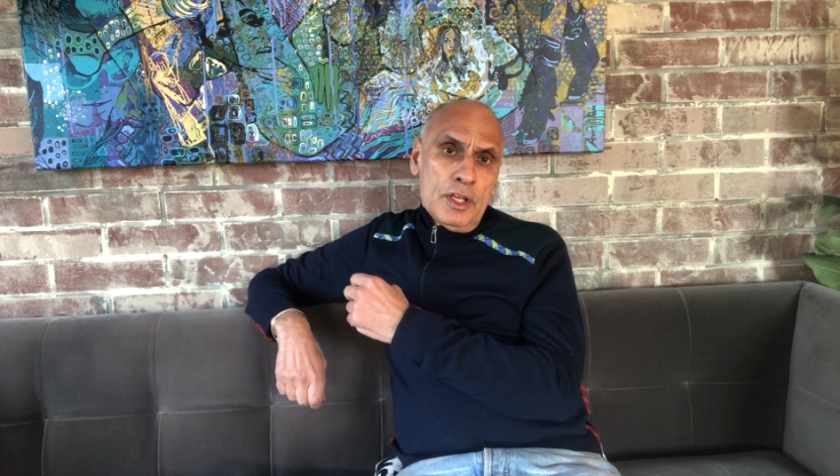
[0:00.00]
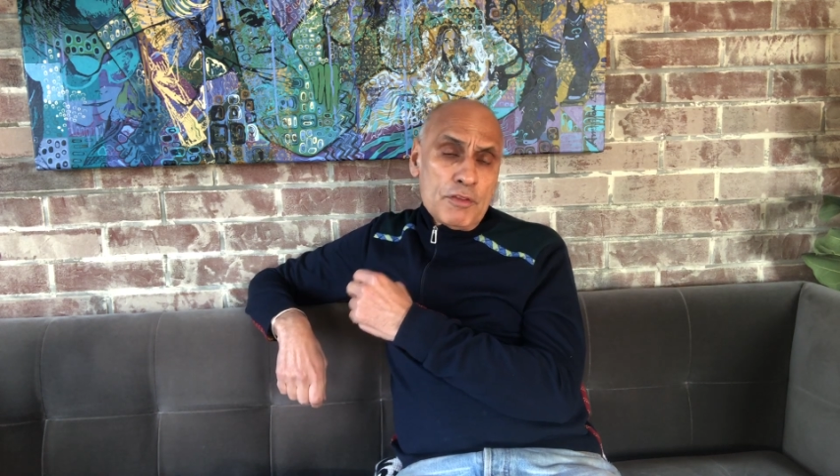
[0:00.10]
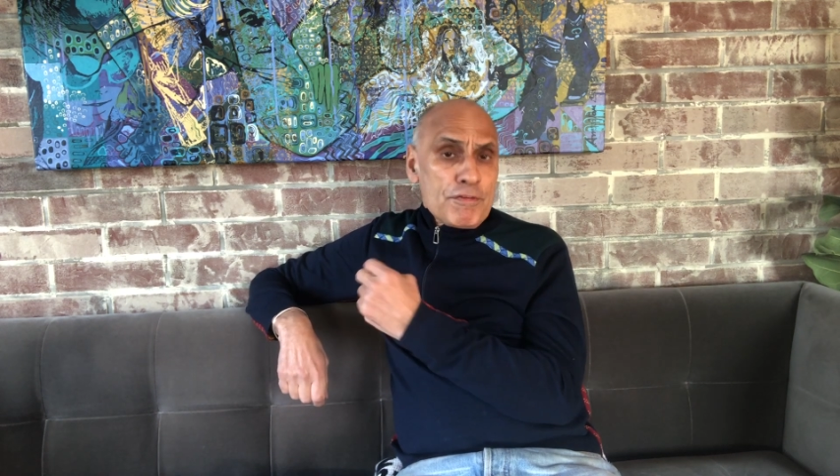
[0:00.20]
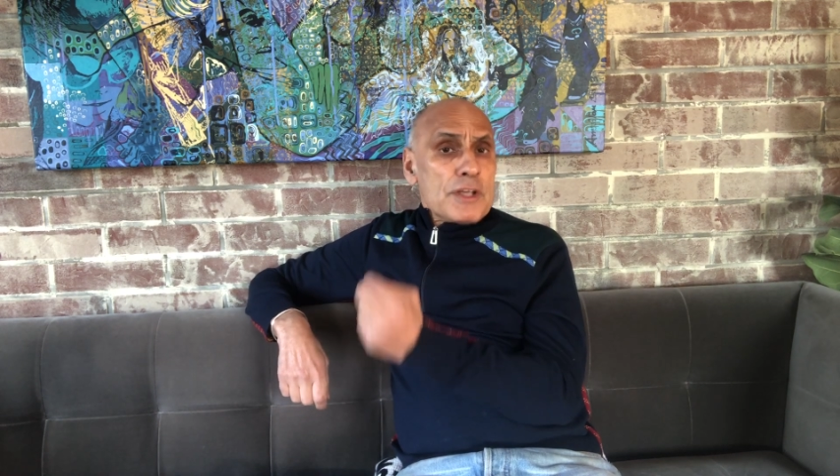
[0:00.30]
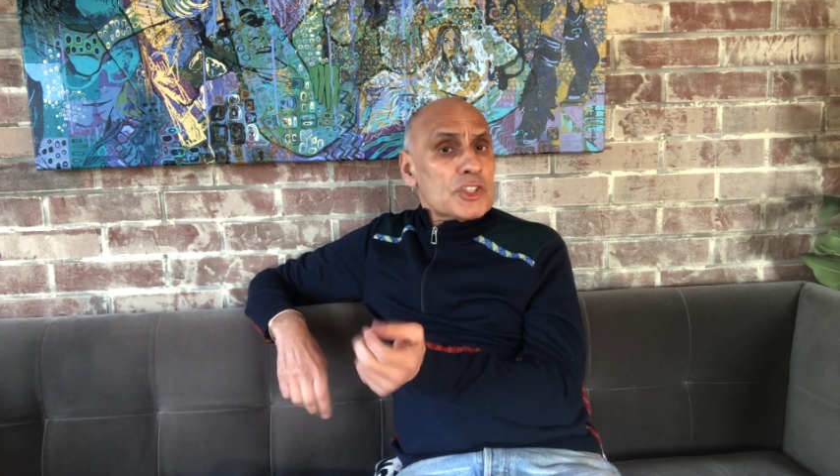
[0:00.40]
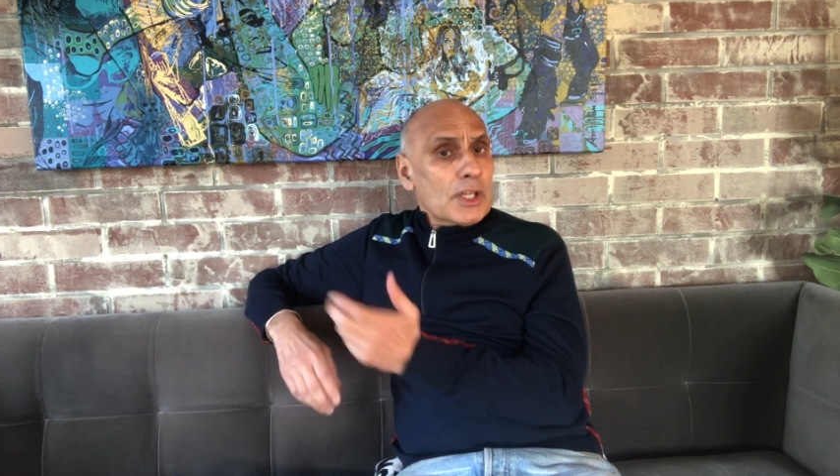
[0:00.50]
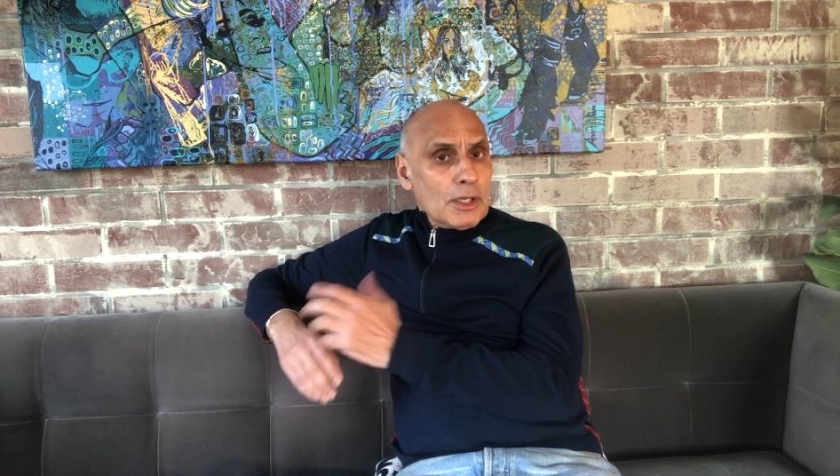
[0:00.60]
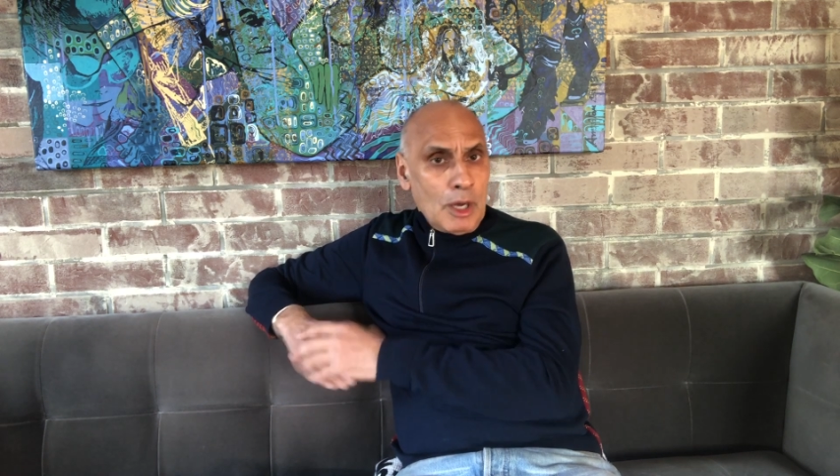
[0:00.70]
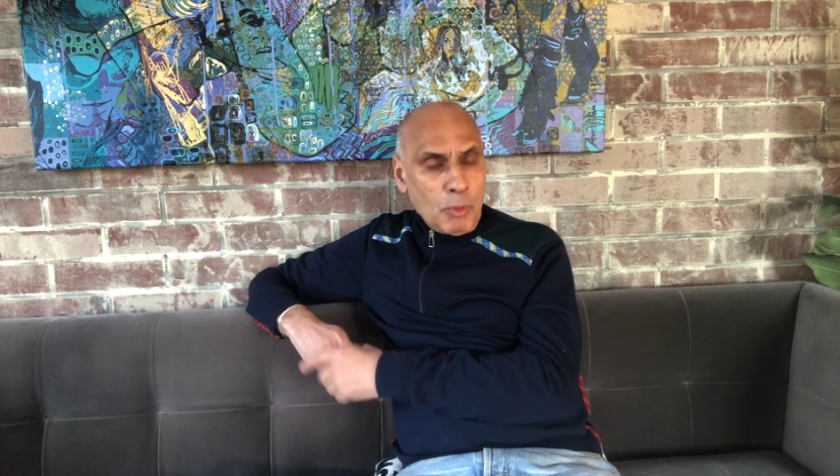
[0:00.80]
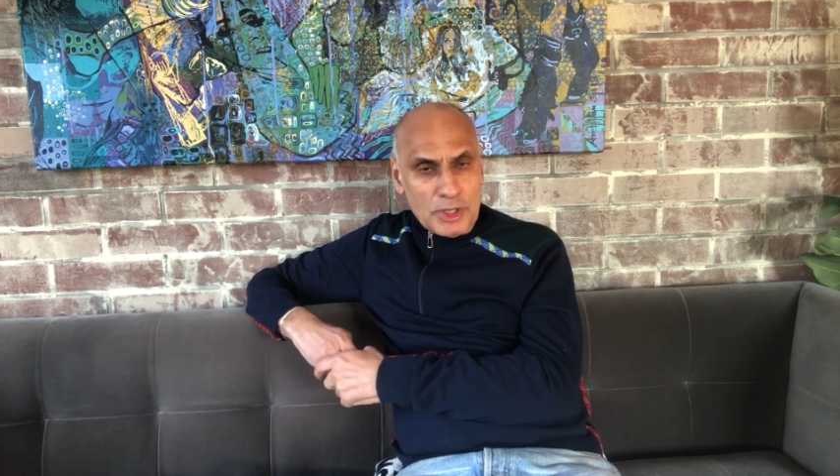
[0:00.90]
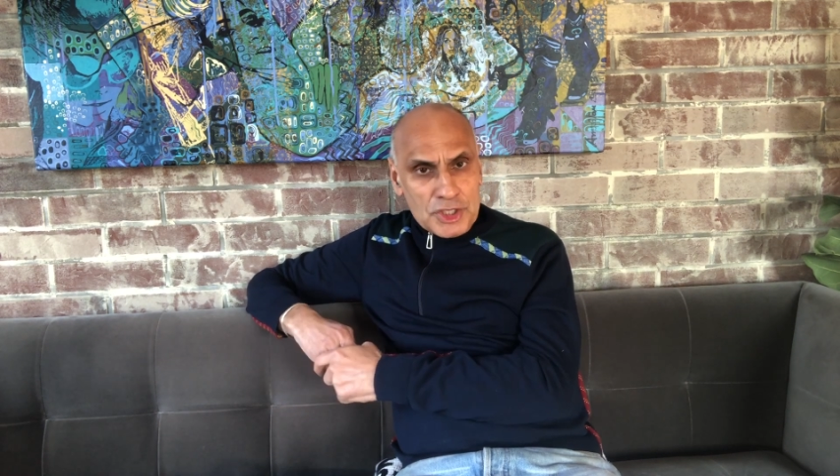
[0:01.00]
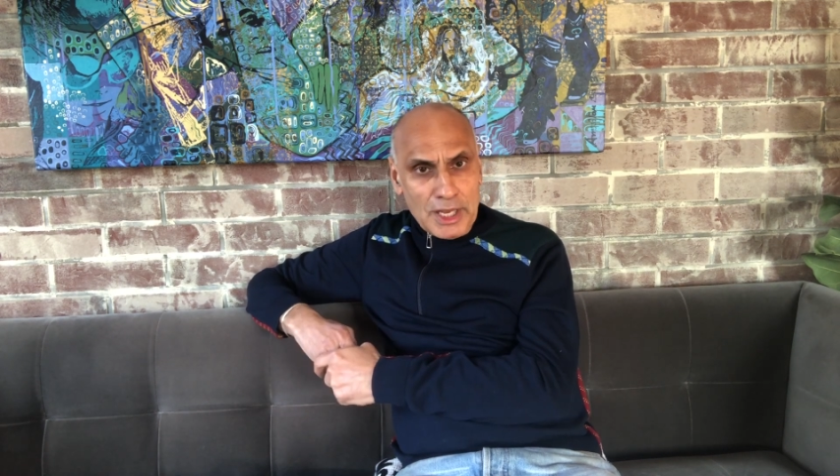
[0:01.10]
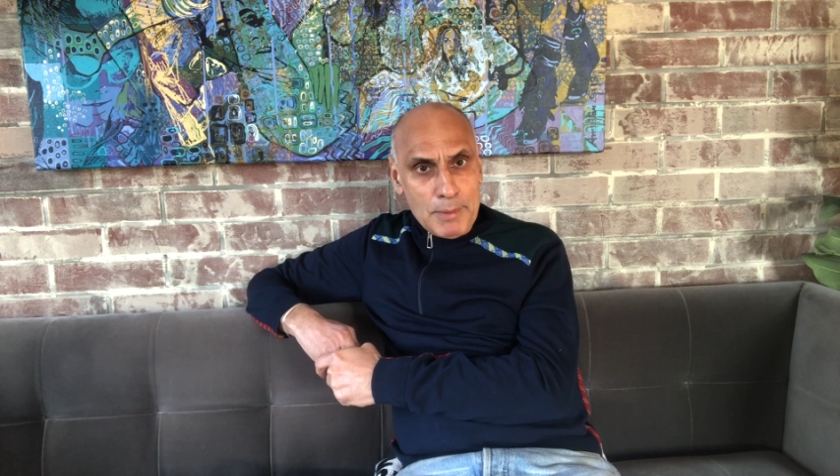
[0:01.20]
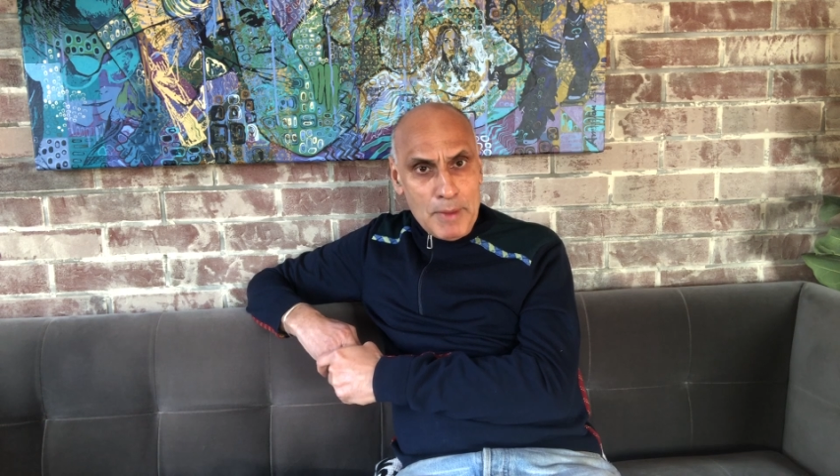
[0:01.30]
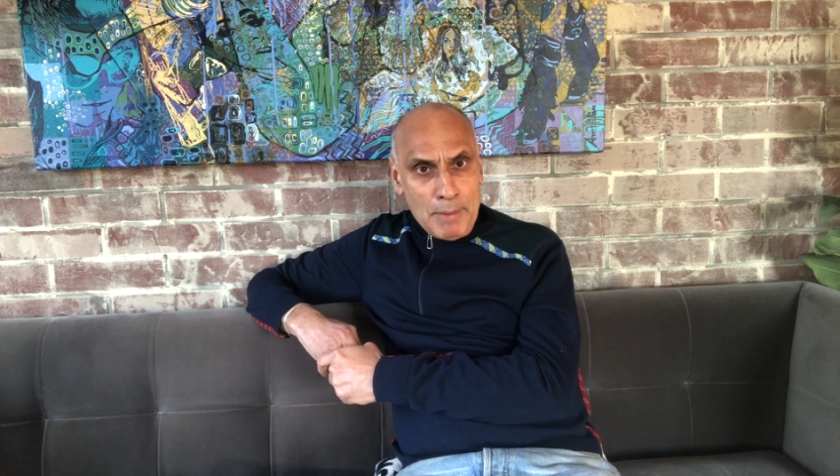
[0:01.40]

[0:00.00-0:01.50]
The first thing I want to say